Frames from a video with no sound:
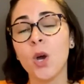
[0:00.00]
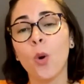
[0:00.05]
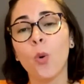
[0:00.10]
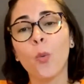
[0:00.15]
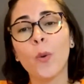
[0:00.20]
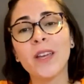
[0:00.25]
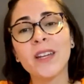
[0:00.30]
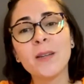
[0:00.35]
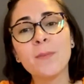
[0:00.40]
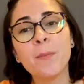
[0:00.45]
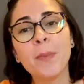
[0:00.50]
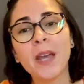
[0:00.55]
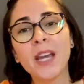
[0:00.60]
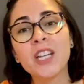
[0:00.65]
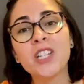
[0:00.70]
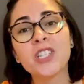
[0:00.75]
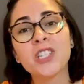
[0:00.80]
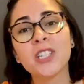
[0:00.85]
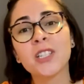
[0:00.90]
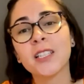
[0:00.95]
Waiting
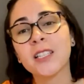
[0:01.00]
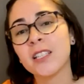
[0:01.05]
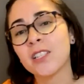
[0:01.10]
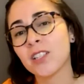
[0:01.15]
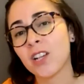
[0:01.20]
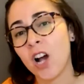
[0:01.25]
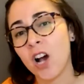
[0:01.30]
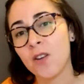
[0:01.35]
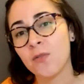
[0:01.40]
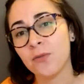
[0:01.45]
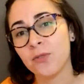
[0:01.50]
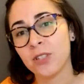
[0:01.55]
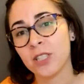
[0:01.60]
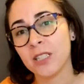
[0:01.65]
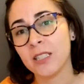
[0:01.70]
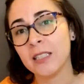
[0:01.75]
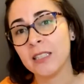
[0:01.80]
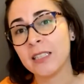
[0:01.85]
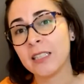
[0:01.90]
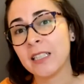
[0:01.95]
patiently and
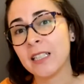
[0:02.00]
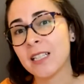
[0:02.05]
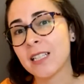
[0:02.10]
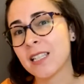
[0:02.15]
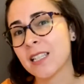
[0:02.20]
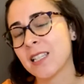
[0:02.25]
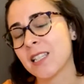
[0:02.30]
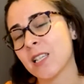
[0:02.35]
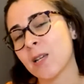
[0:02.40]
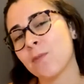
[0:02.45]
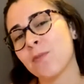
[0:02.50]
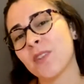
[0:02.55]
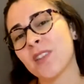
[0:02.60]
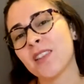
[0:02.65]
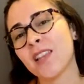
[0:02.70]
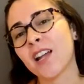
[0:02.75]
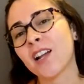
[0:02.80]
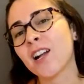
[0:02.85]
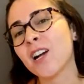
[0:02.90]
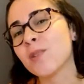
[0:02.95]
confidently isn't something
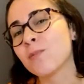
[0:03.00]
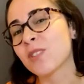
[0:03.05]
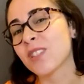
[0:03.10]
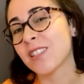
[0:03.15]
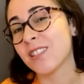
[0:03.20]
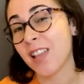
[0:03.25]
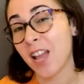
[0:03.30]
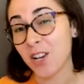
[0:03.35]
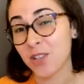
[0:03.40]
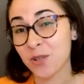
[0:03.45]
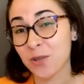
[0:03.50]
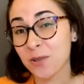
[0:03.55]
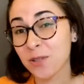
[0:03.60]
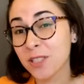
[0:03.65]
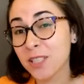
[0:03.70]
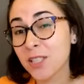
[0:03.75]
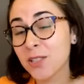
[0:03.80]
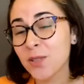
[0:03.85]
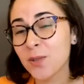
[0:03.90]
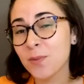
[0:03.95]
that comes naturally to